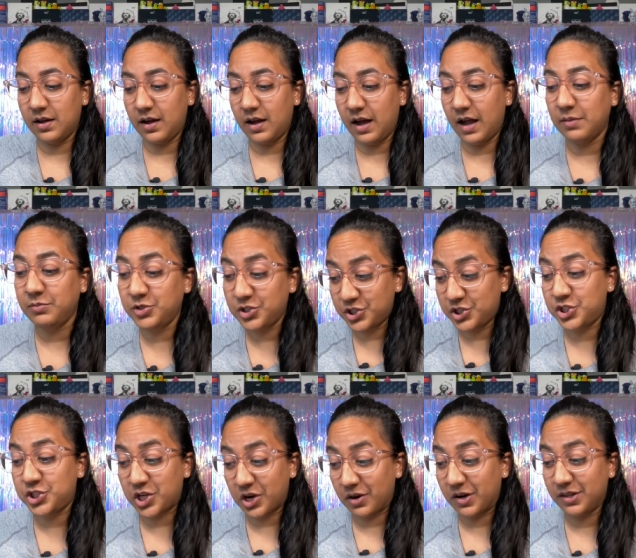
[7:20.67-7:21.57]
I'm just
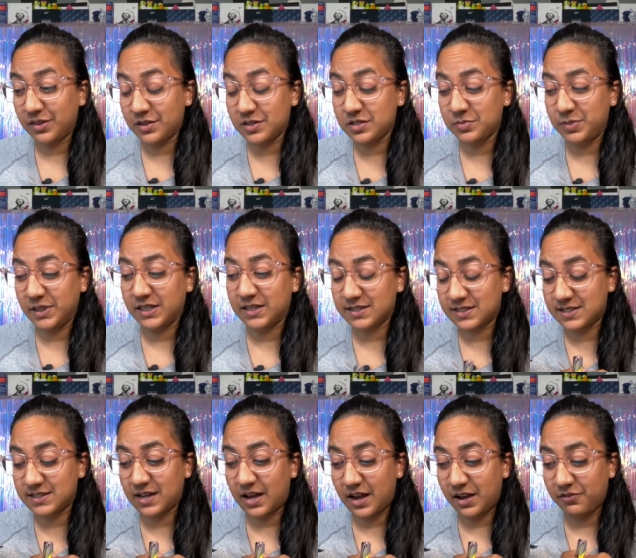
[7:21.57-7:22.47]
sharing this
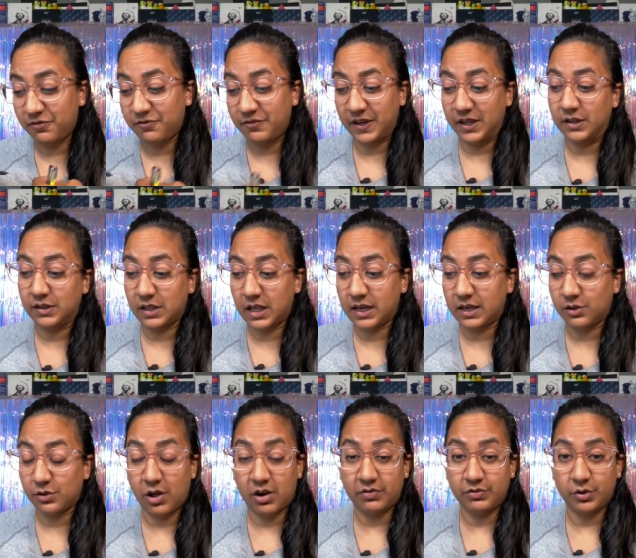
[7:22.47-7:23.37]
because I feel like a
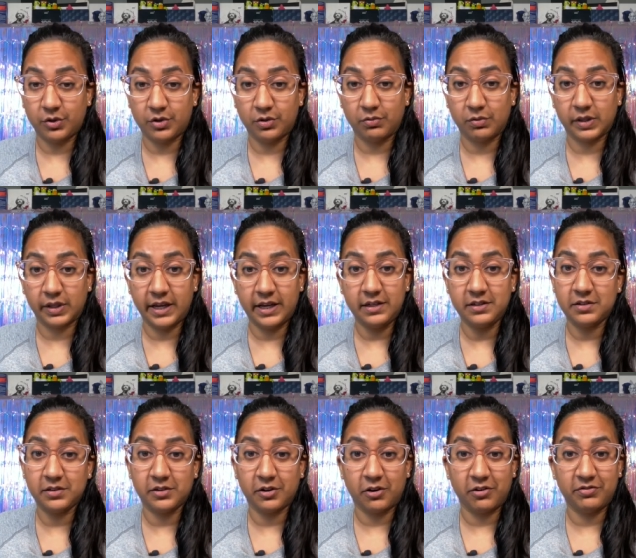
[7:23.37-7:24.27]
lot of you can
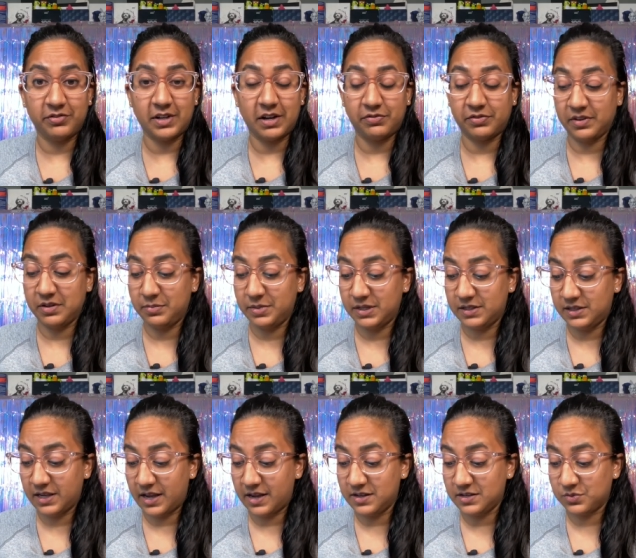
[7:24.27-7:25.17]
relate. There have definitely been
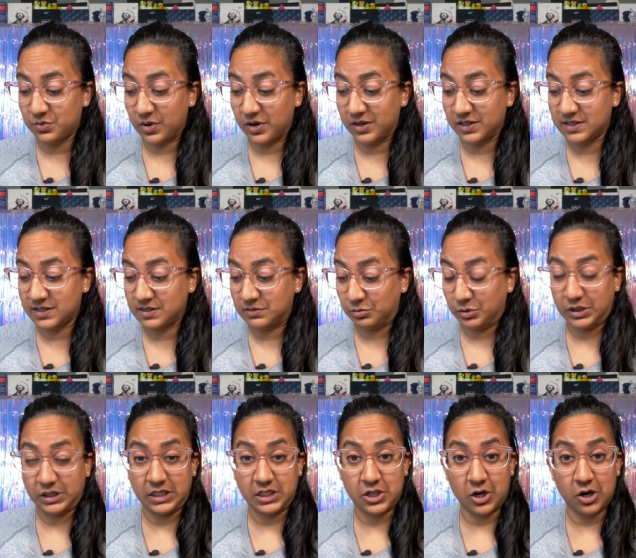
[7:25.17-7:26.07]
days where it's
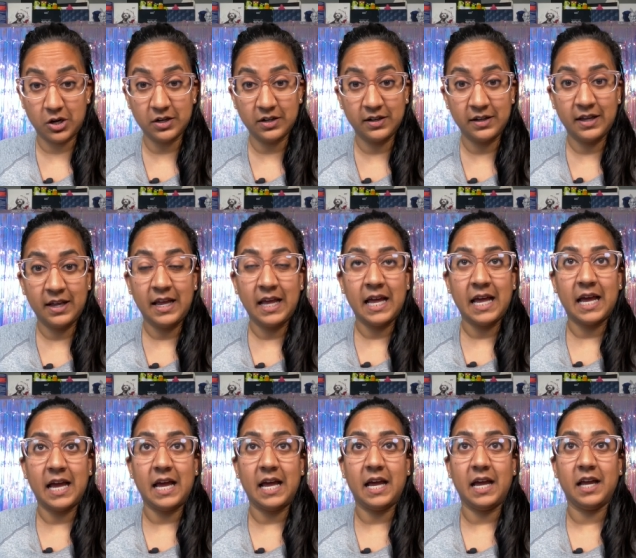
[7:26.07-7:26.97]
really dark
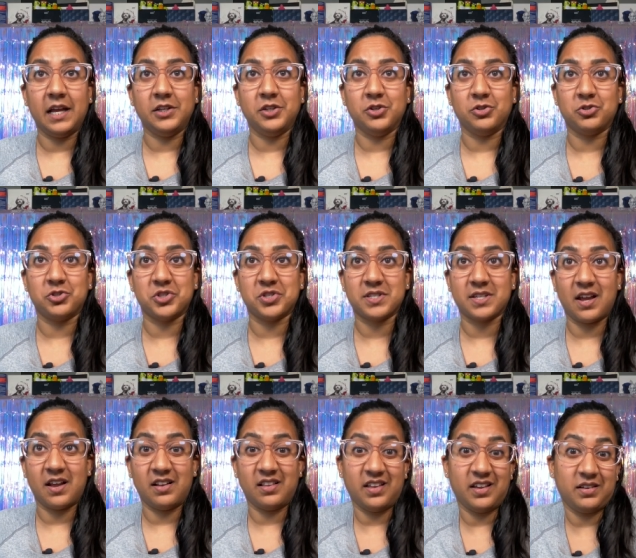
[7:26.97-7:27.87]
and you're just
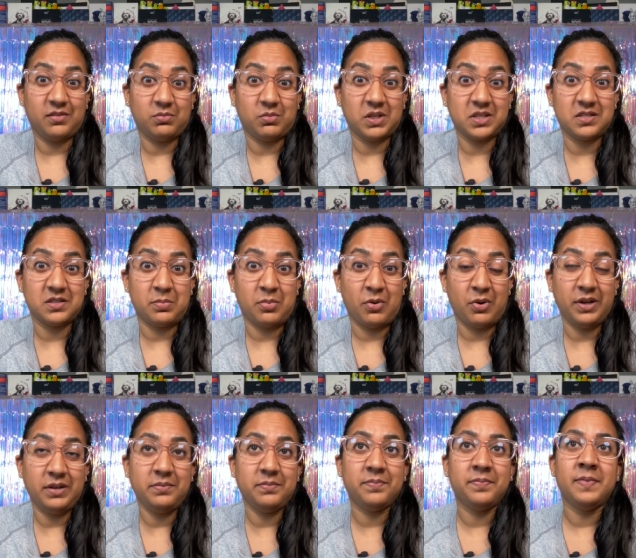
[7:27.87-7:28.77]
kind of like, what's the
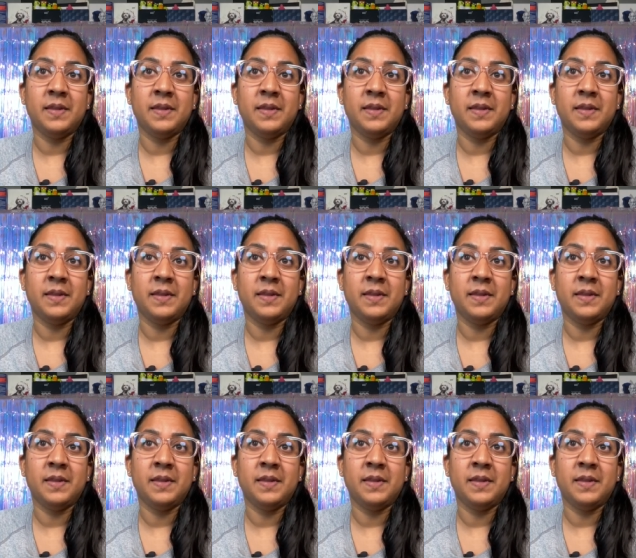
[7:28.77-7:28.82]
point?